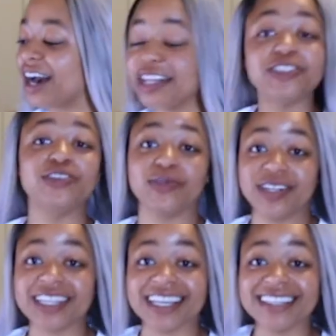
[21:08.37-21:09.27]

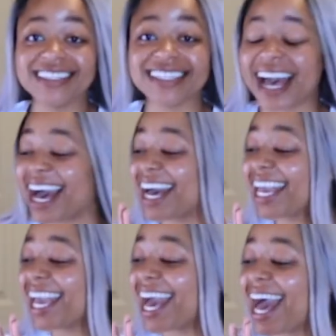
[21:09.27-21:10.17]
adore this.
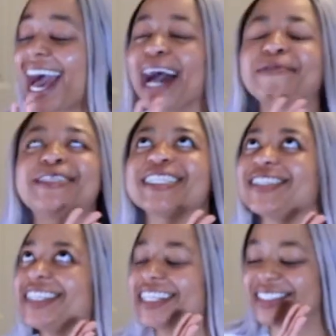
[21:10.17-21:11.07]
I
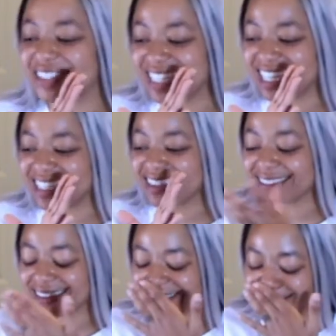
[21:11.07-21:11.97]
absolutely adore this.